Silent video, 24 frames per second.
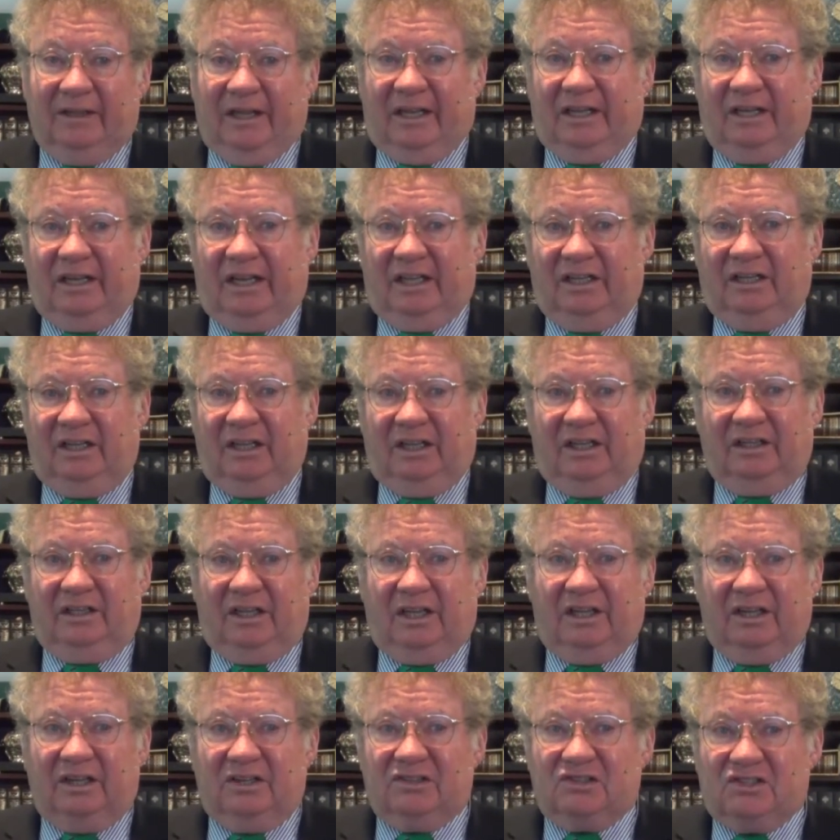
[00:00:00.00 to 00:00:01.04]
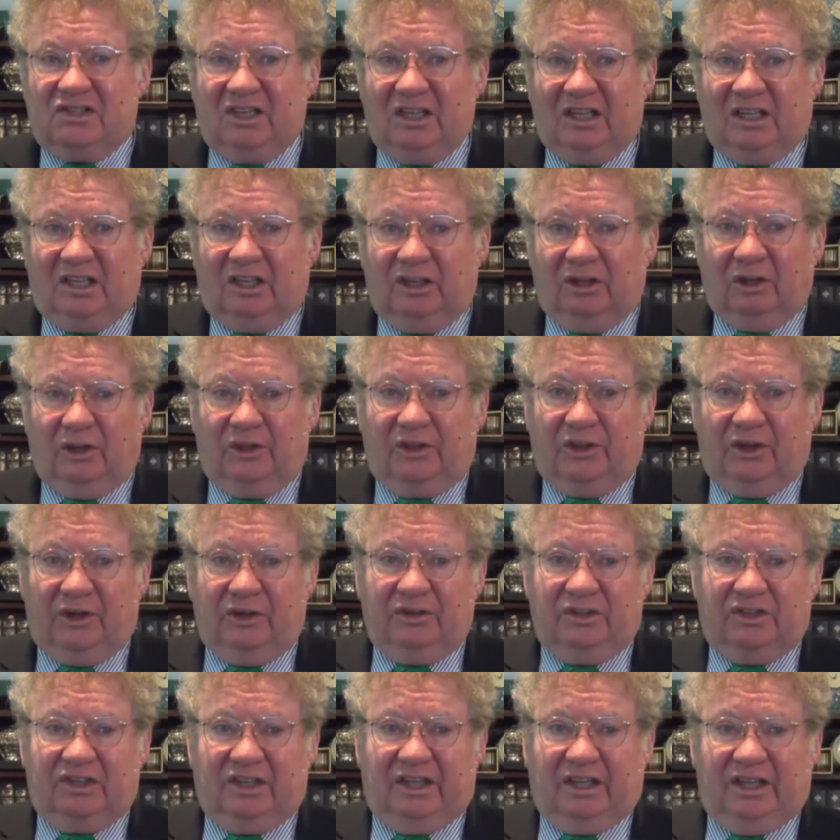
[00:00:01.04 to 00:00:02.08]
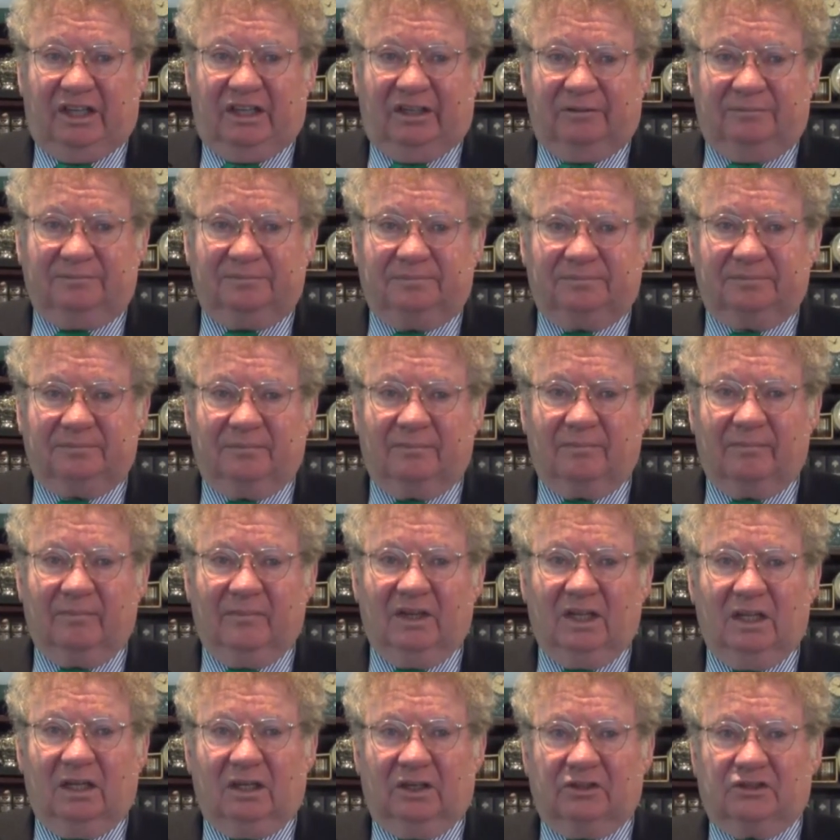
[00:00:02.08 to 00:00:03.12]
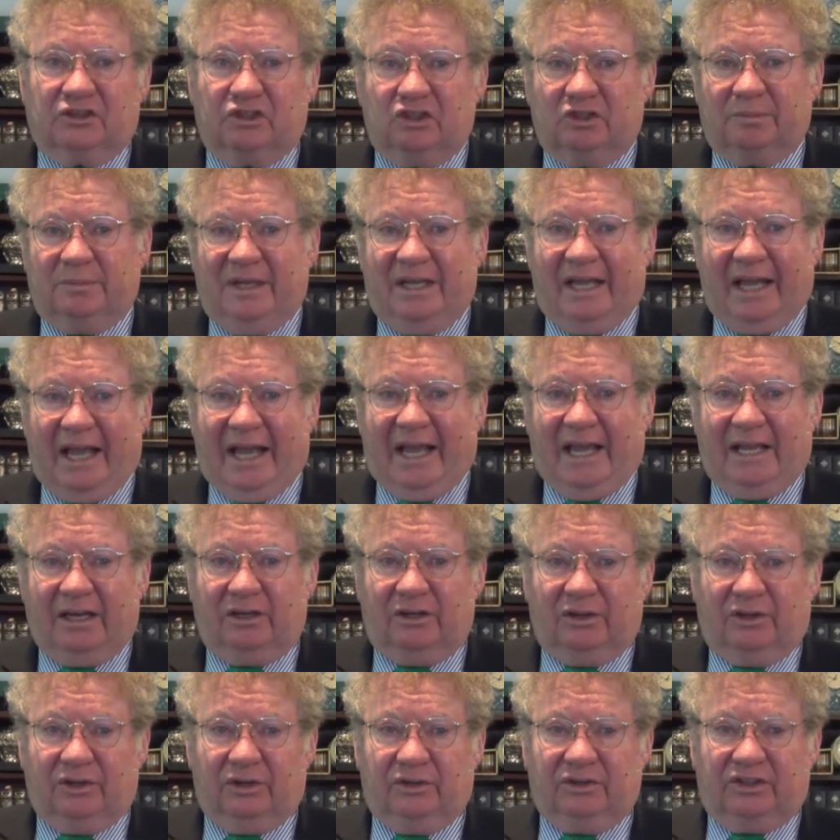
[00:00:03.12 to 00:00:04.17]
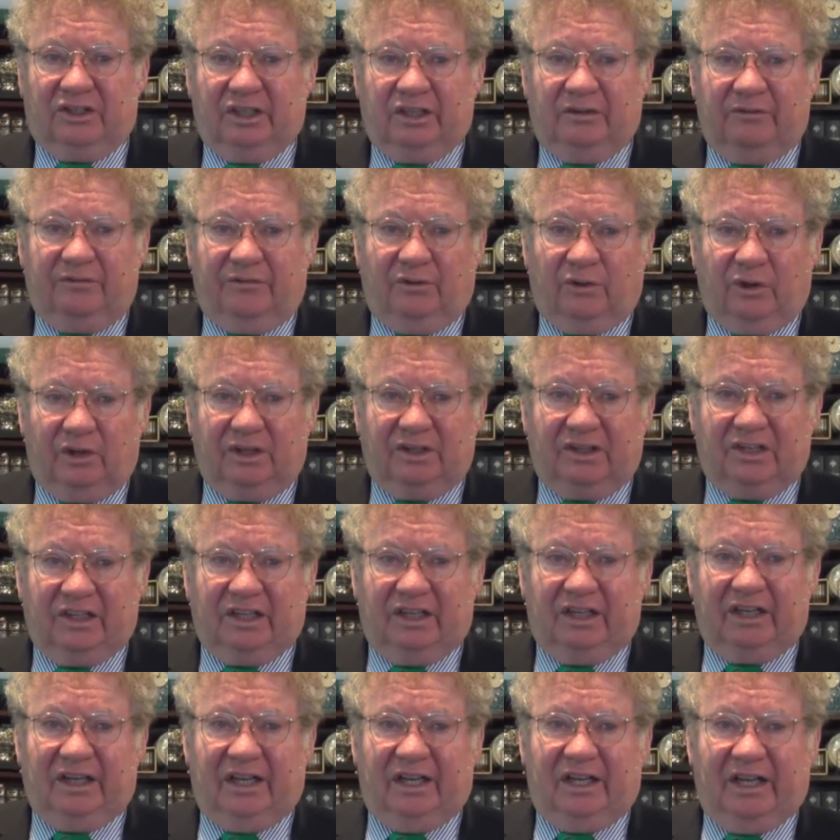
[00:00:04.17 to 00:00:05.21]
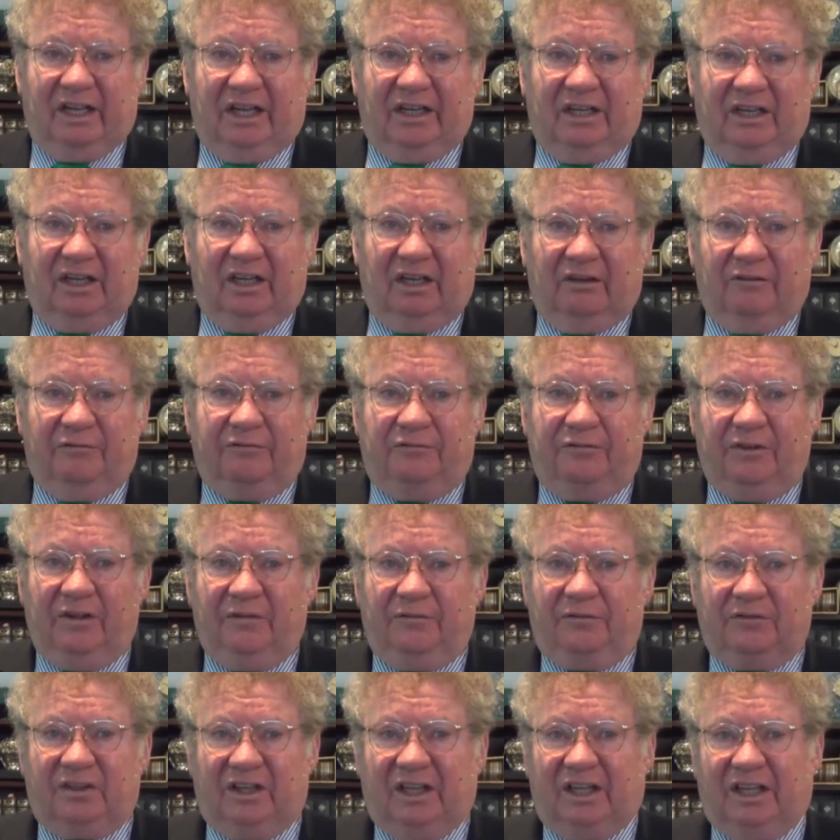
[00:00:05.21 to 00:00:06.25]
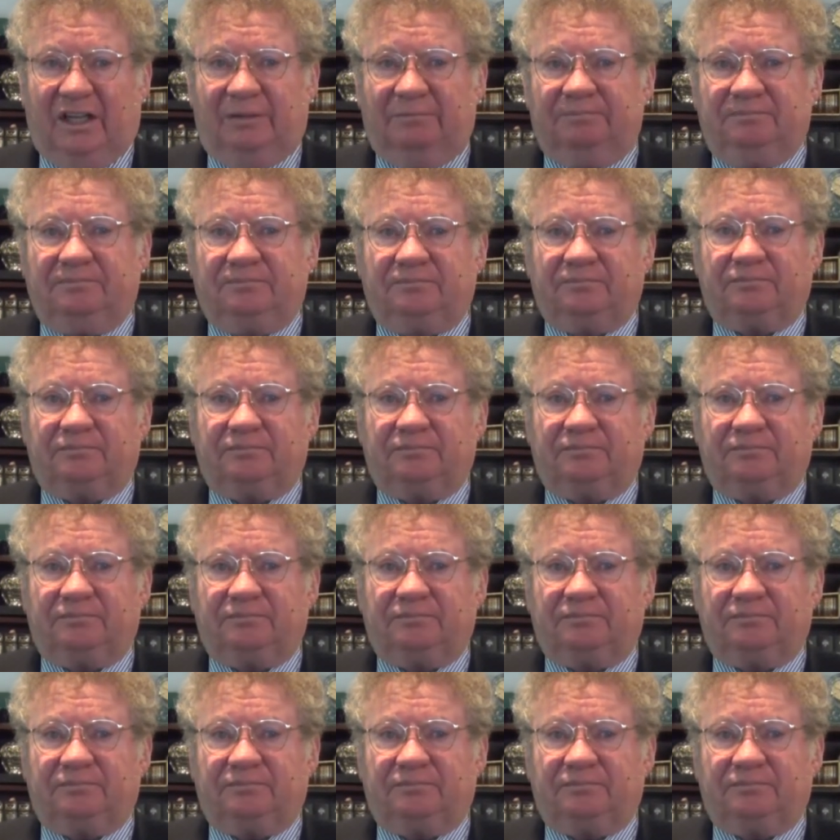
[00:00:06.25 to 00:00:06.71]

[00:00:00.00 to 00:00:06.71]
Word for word: In, in, in Ezekiel 13, excuse me, 8, 13, 14, and uh, 15,